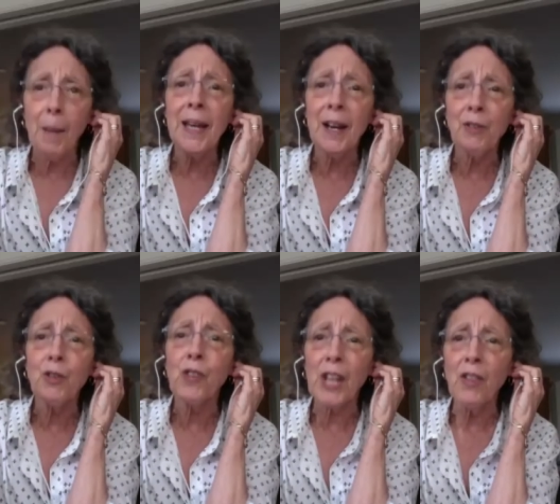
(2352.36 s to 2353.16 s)

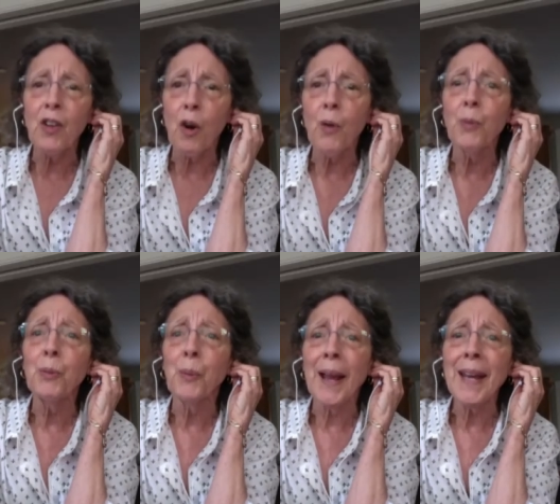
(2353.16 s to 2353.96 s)
characters in their
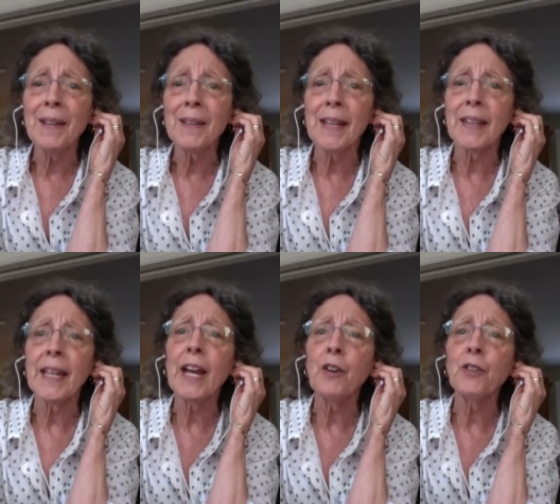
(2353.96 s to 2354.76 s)
own right, that the
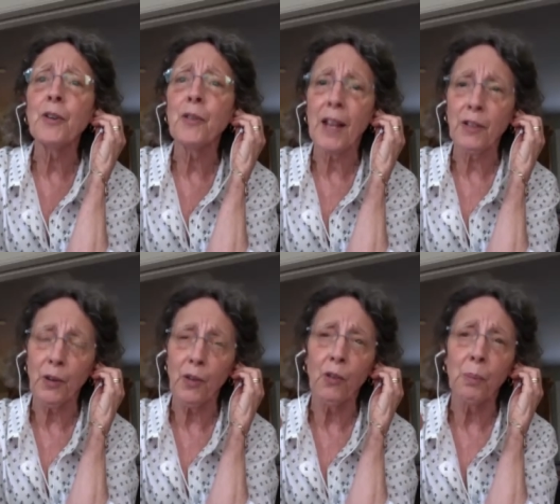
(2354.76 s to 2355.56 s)
characters
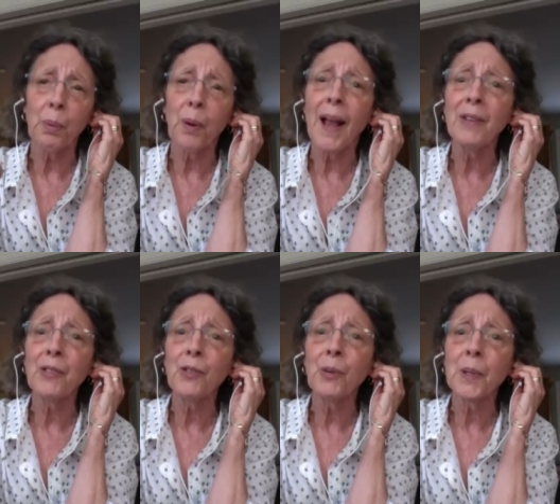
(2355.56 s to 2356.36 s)
actually
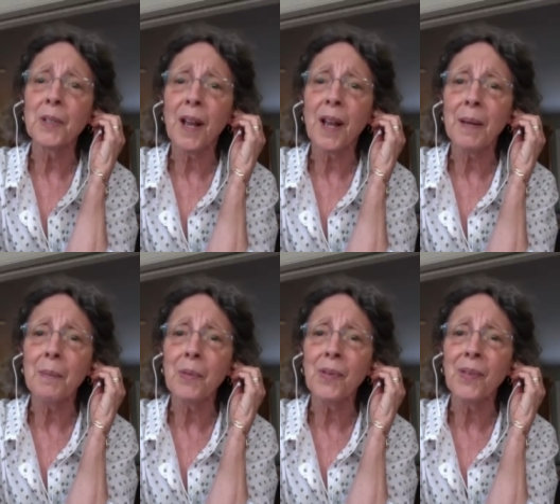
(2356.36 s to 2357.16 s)
surprised you at
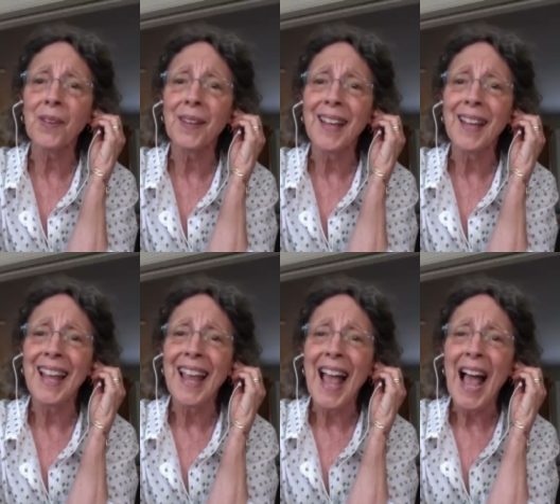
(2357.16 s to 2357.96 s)
times.
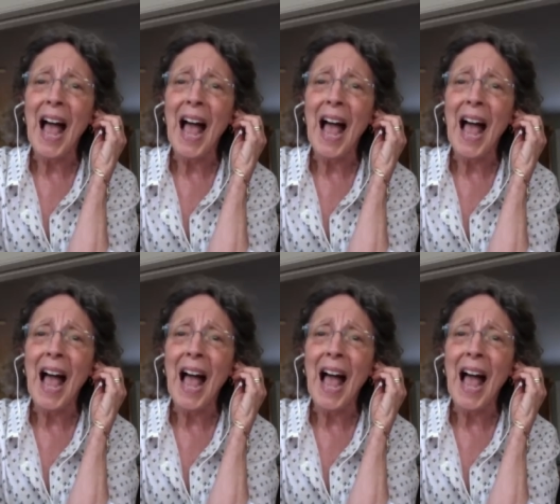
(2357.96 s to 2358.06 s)
Uh, yeah.